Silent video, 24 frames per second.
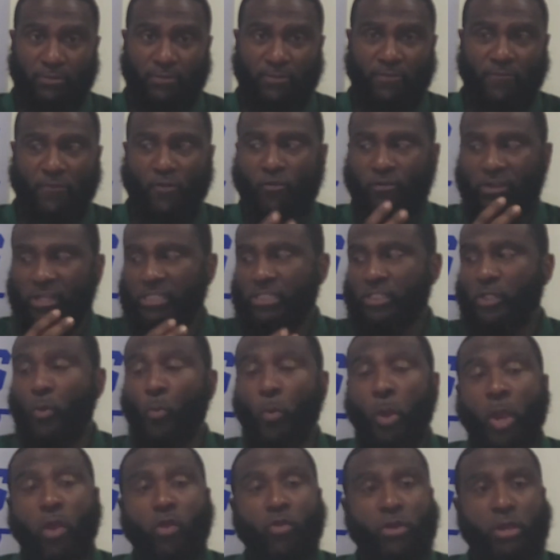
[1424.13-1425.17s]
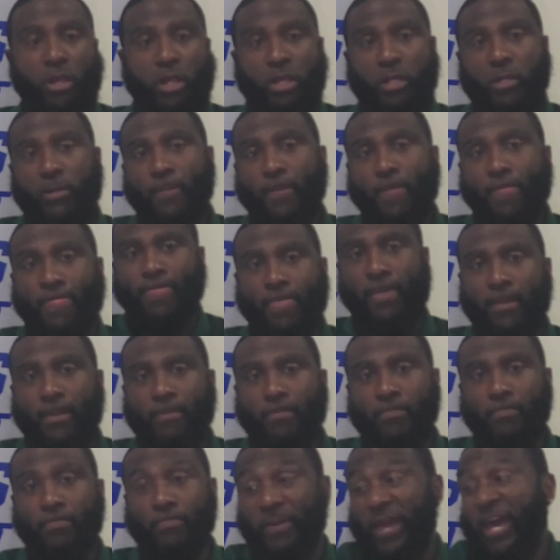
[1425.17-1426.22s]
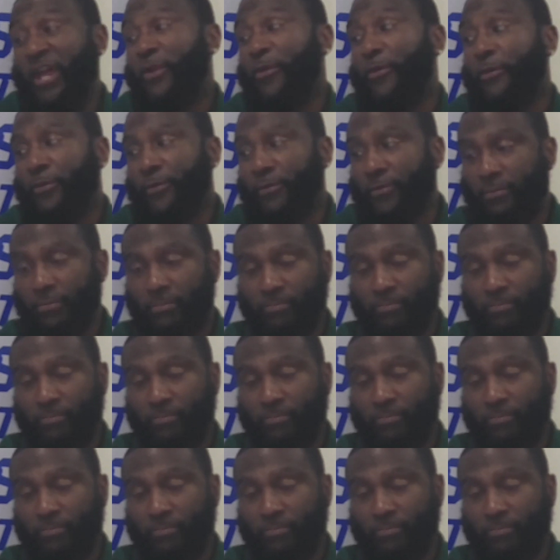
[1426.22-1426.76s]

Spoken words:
for it to work better.